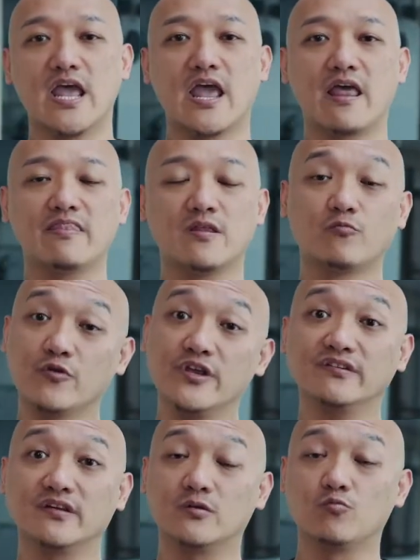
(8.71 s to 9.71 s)
And the
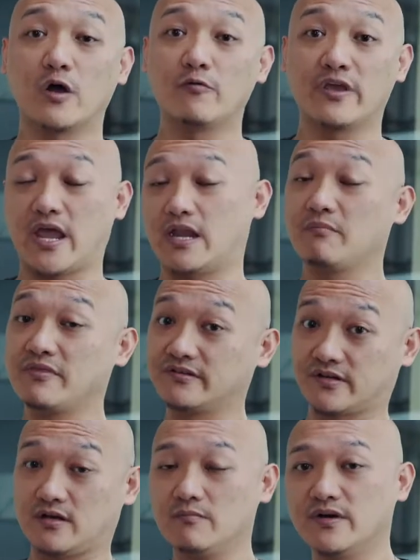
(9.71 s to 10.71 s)
reason why we came up with
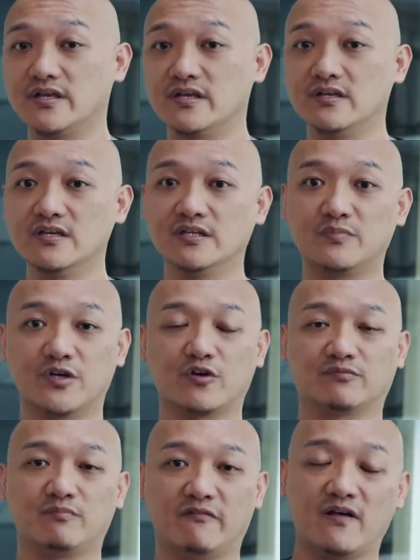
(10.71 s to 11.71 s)
this company is
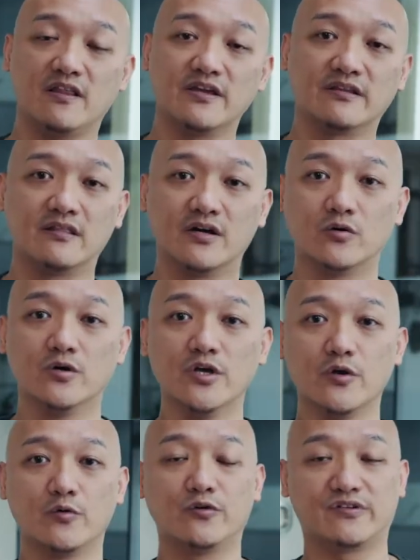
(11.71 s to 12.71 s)
because my father-in-law
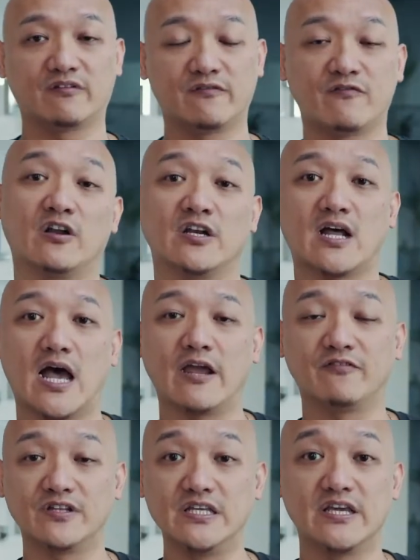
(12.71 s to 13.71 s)
who suffers from eye
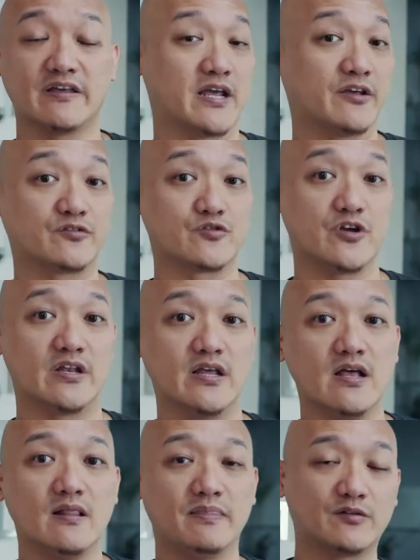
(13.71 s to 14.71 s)
fatigue and eye strain.
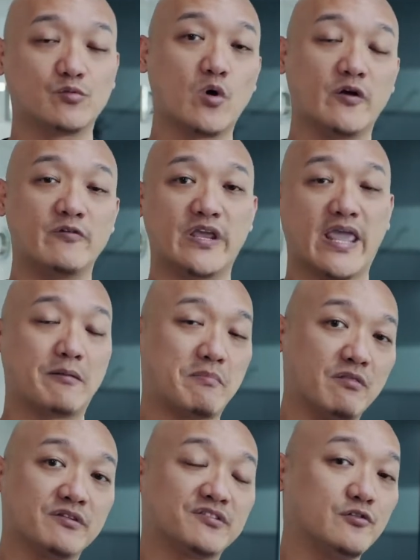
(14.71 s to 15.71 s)
That's why we came
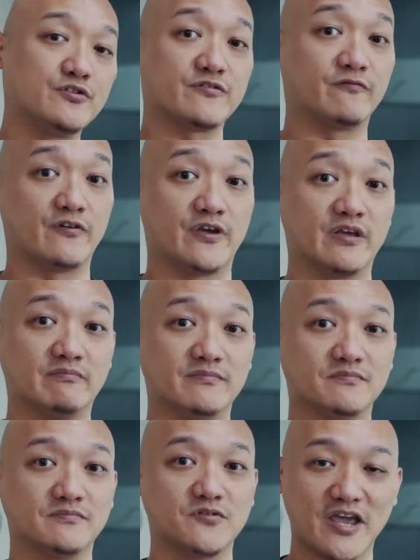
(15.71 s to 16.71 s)
up with a solution for him.
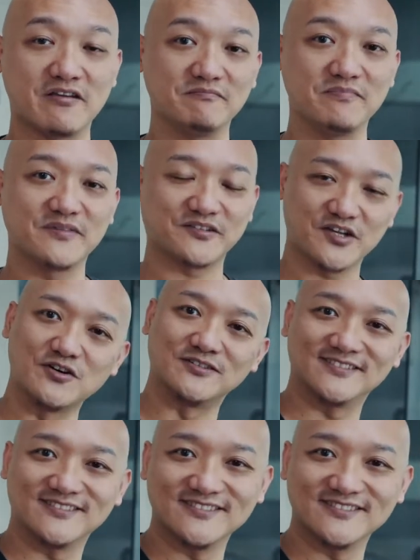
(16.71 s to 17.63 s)
Okay, let's go.